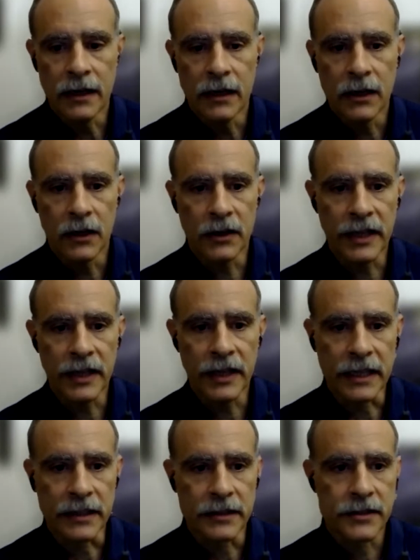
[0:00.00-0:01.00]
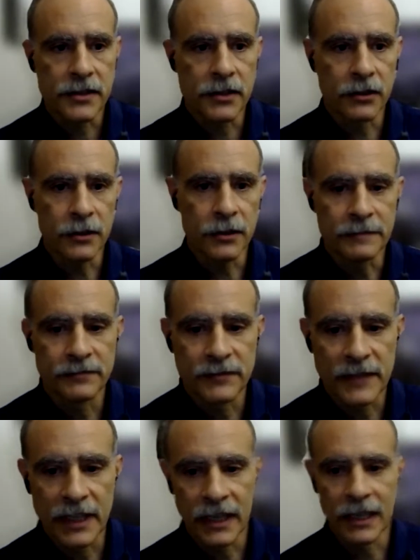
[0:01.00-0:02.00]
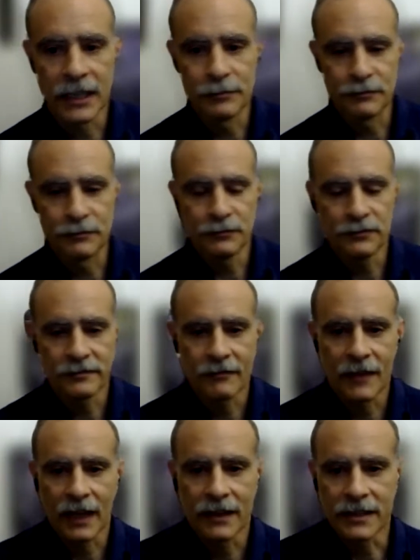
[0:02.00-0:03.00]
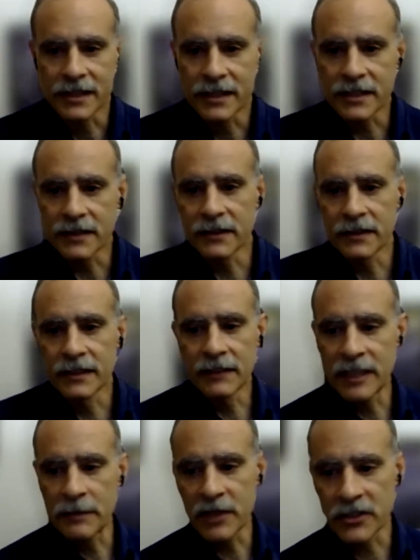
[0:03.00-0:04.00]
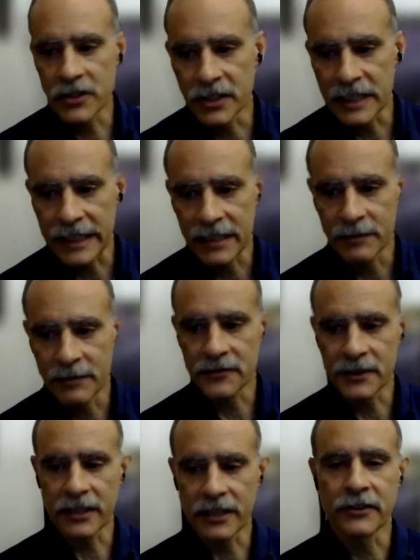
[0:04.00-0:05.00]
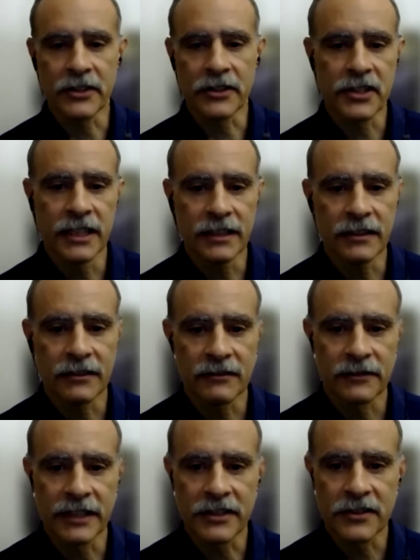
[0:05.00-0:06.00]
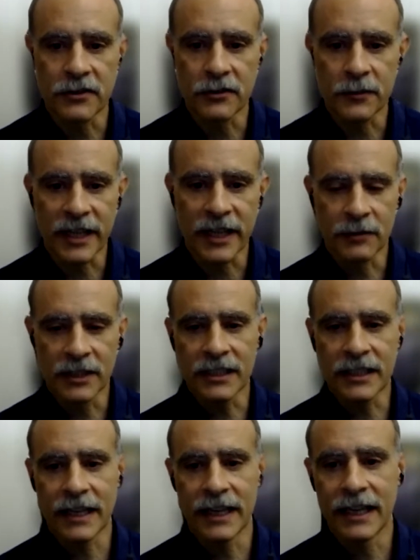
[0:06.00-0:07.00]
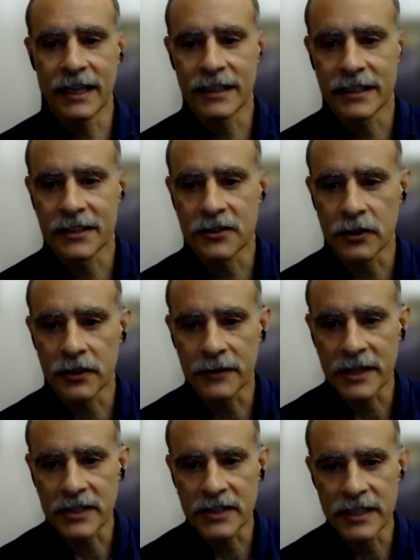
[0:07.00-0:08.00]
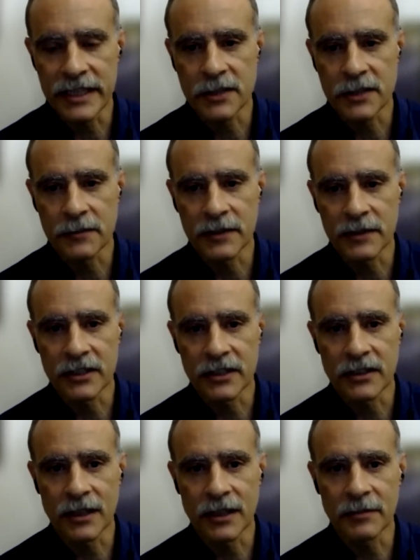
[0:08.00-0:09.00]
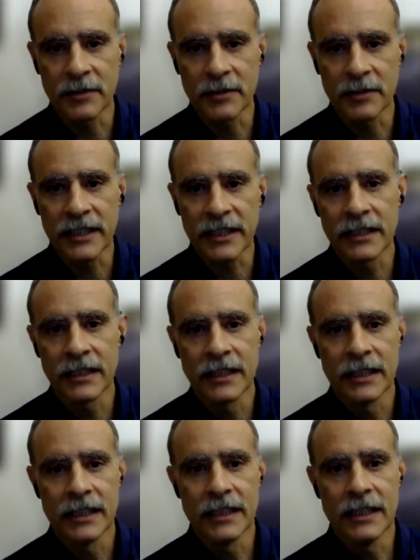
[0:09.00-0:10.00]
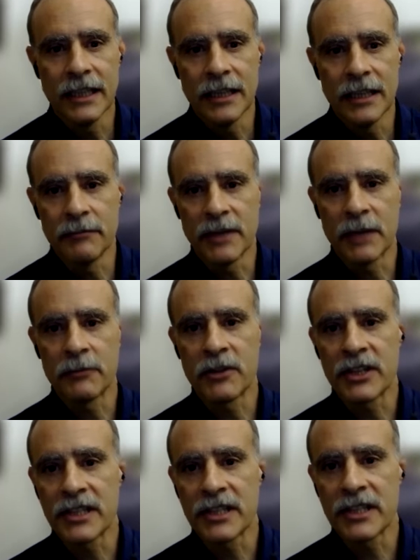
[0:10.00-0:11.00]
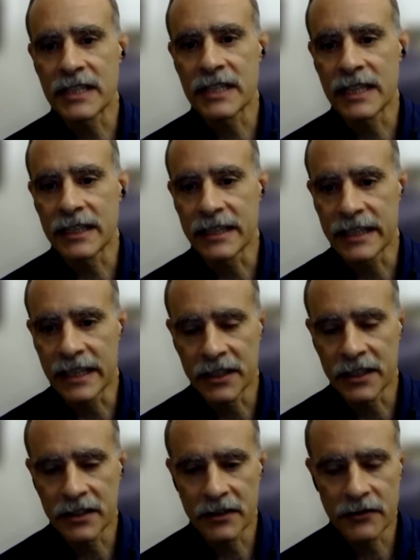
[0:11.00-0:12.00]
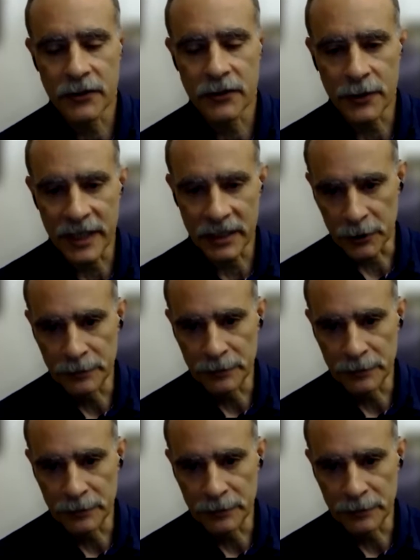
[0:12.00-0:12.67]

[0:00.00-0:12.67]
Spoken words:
Okay, so this is a lovely picture taken by Srikar Krishna of the institute where I work, and it sort of resonates with the topic, memories at the end of the rainbow.